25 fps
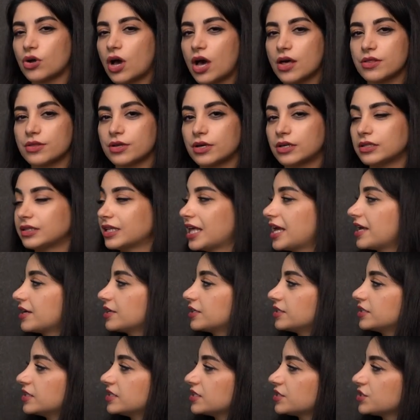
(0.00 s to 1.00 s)
other
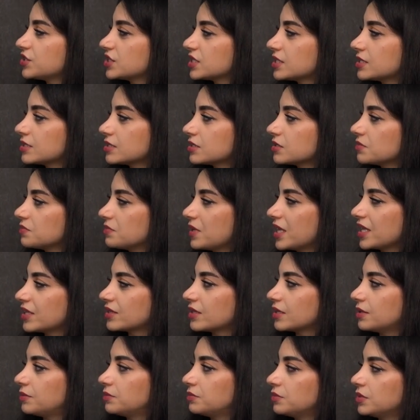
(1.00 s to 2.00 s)
letters, just make
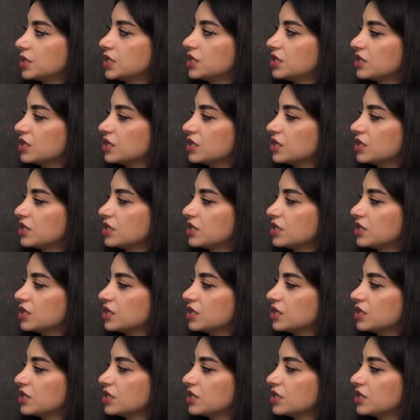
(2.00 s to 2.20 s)
them